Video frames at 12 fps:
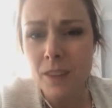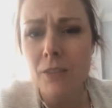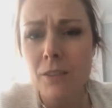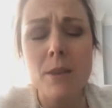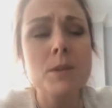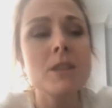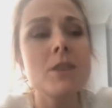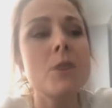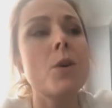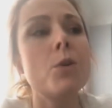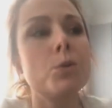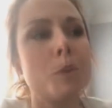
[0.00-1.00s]
right? We don't
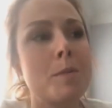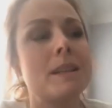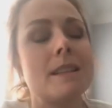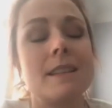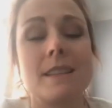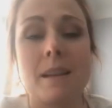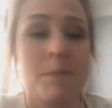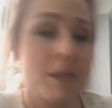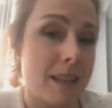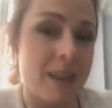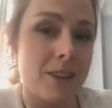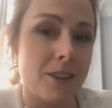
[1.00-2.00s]
hold women to the same
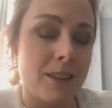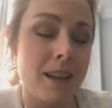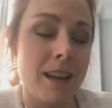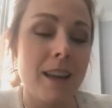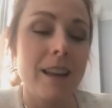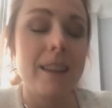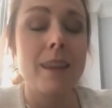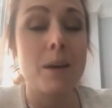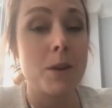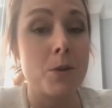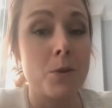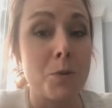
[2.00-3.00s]
standard that
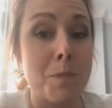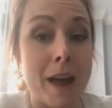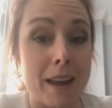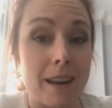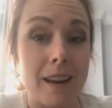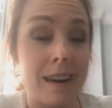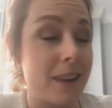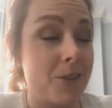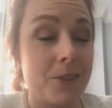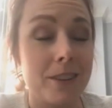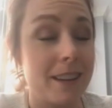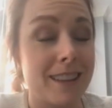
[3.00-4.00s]
we hold men, and I
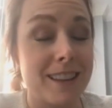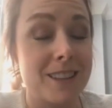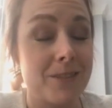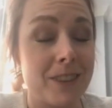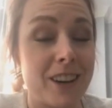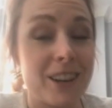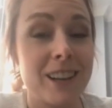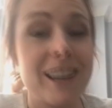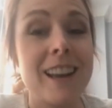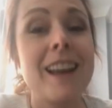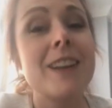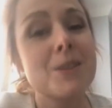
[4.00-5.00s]
don't think that's fair.
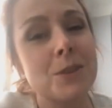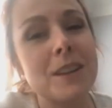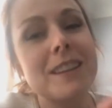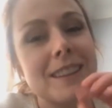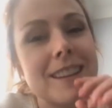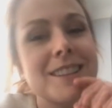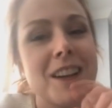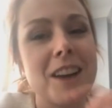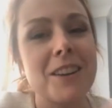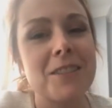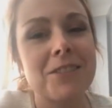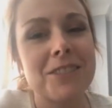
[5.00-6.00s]
So I think that's
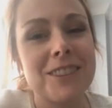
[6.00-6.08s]
kind of